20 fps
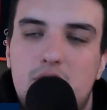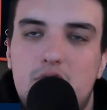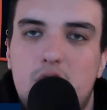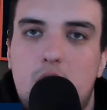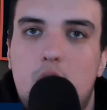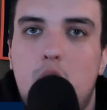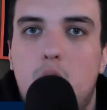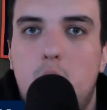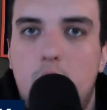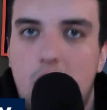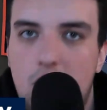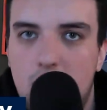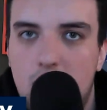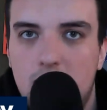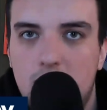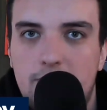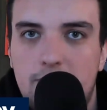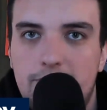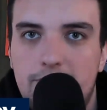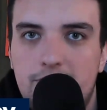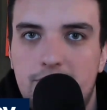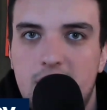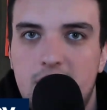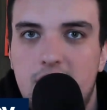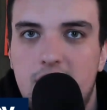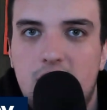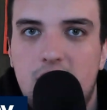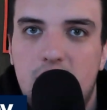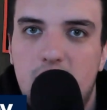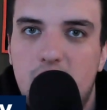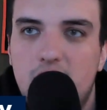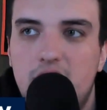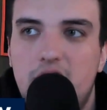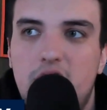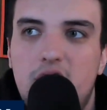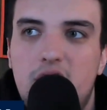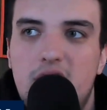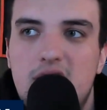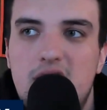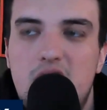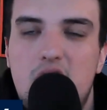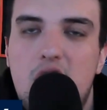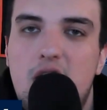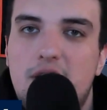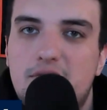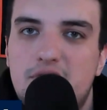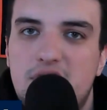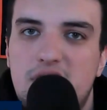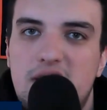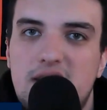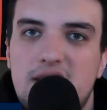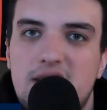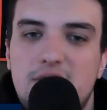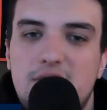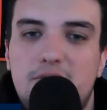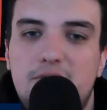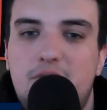There's a quote earlier in the offseason